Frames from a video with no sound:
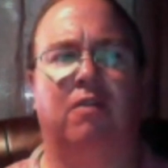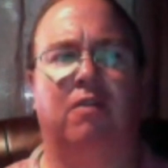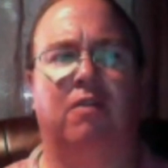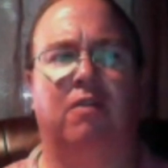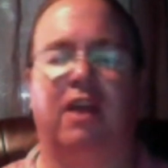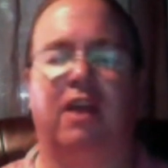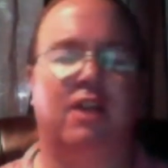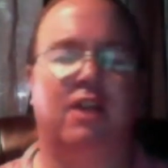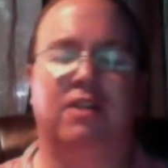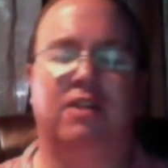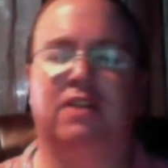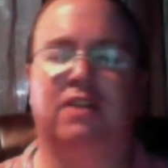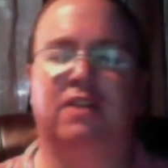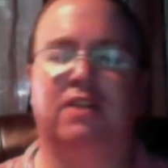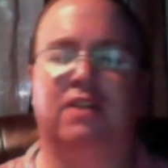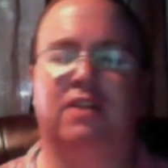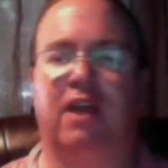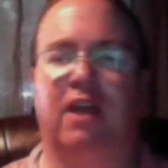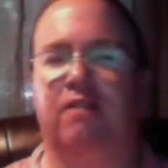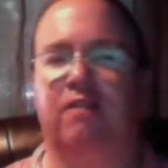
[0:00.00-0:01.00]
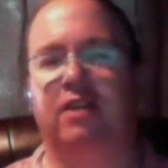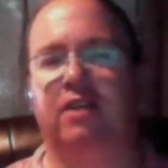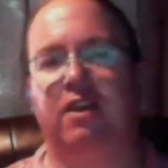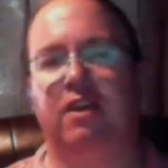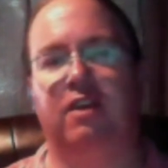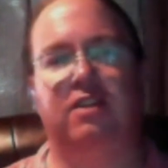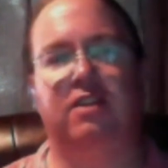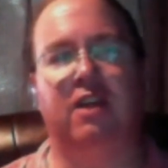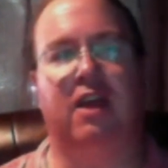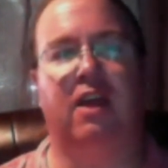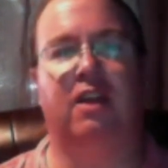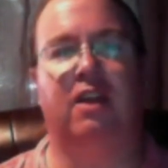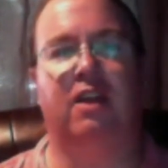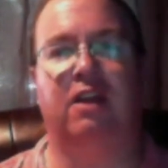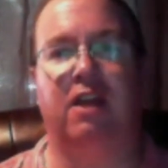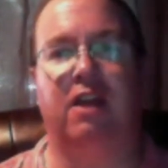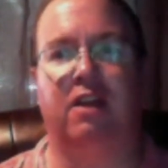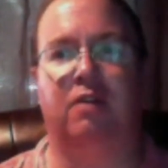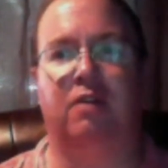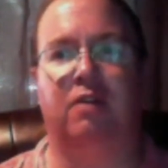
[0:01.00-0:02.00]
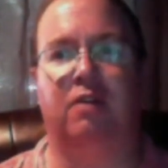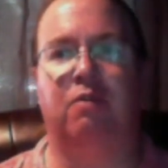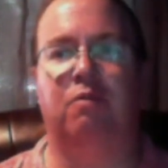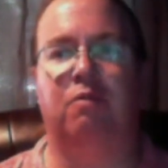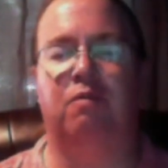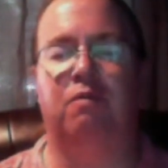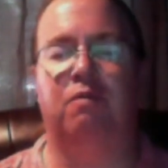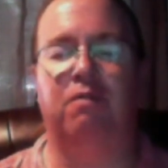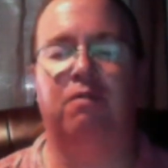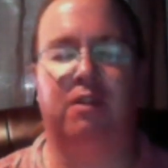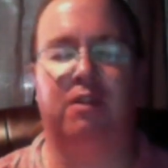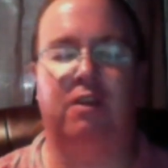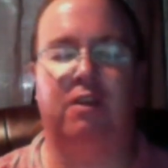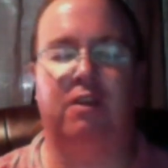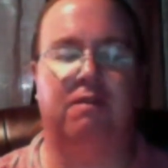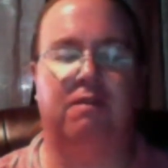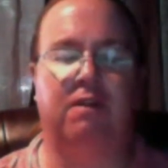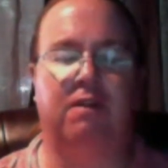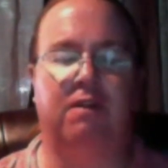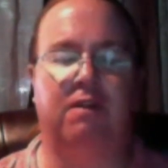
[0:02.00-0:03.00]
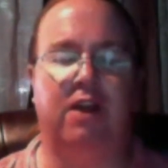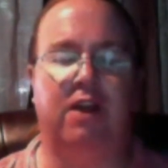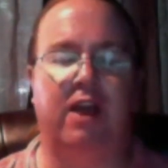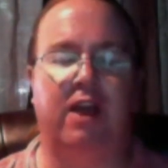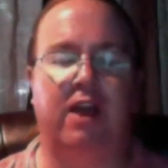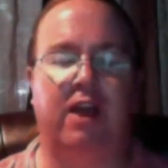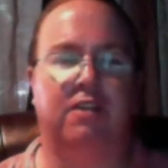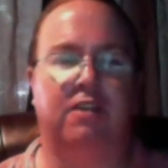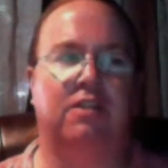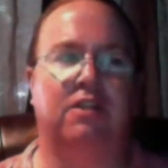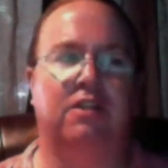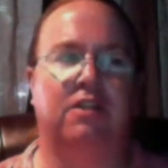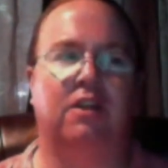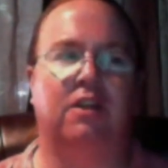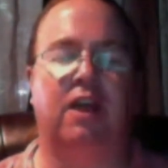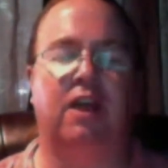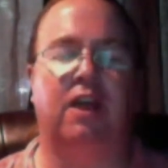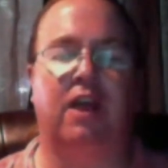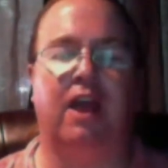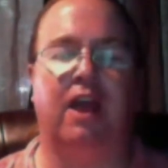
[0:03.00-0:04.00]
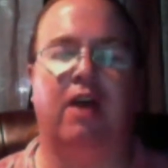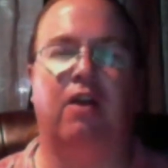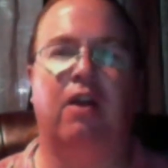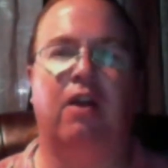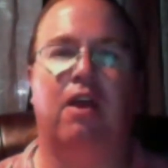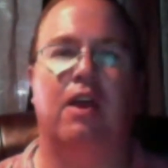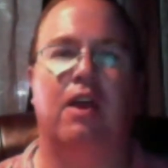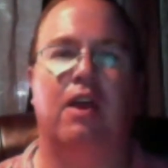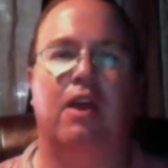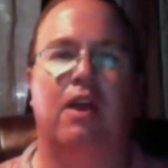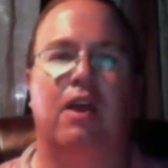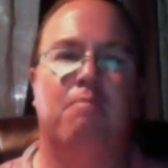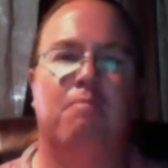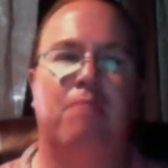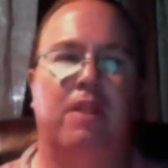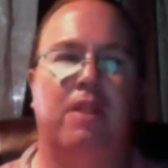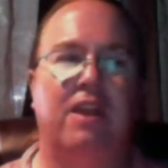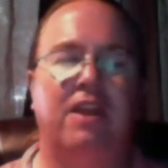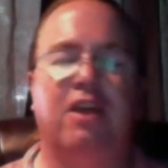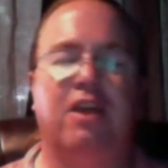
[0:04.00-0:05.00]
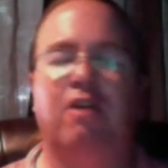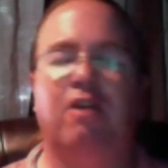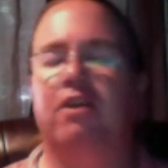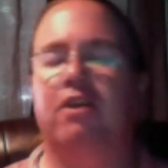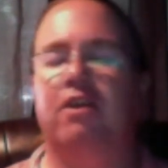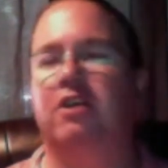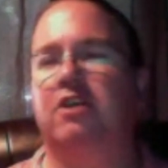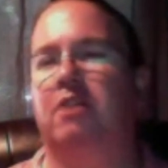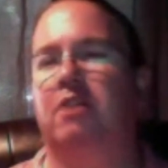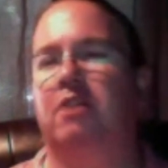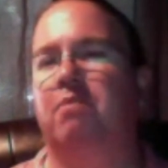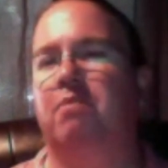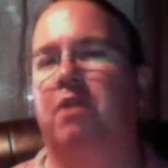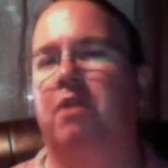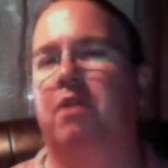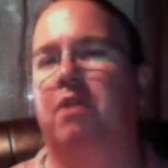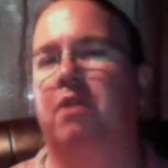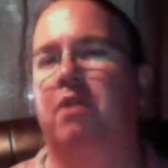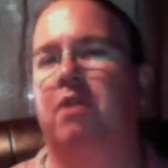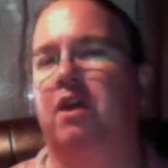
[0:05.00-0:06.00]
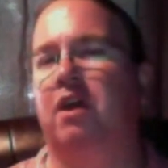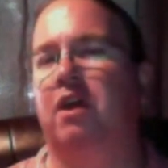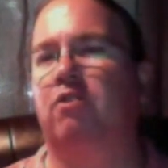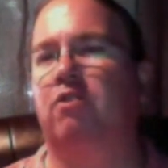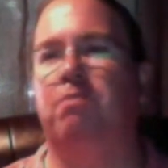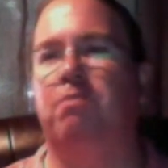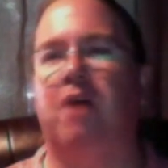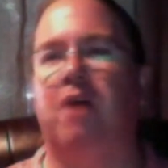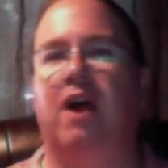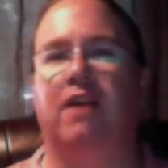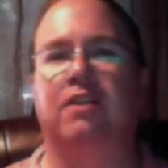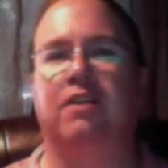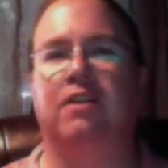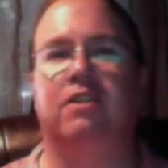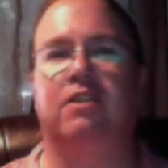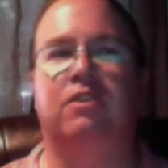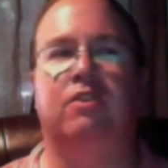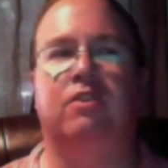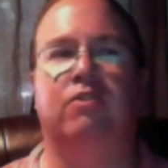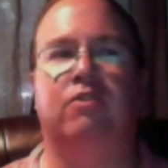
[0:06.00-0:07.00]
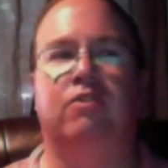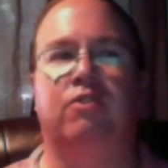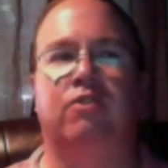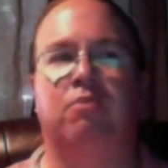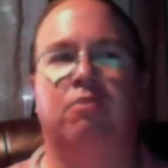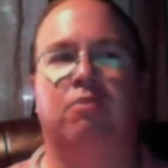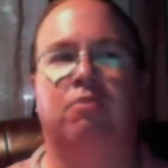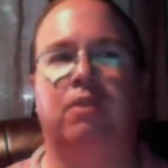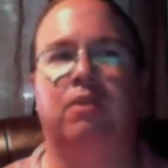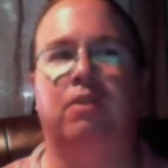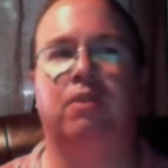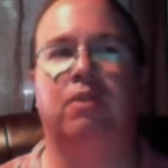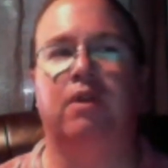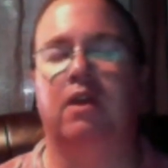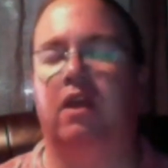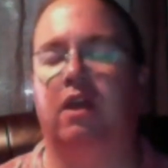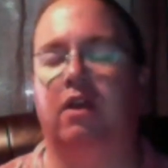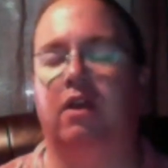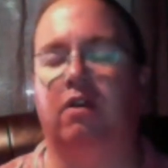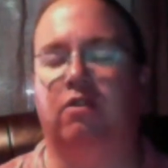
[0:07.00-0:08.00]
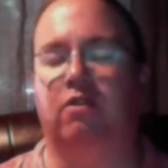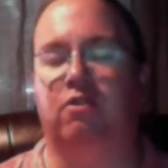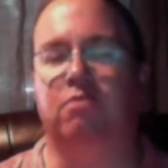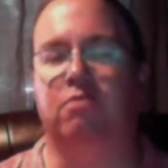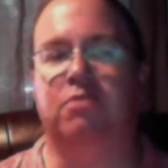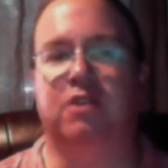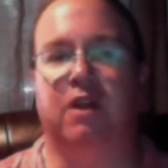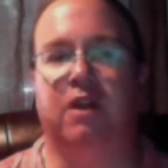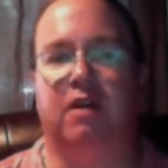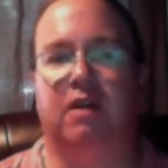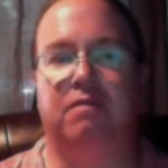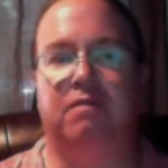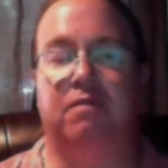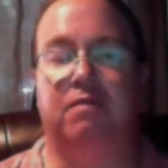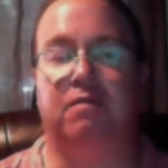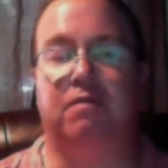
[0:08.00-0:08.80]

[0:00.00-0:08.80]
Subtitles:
on one side, fields on the other side, and very nicely laid out. But then you go in there and you start putting in group boxes to group, groups of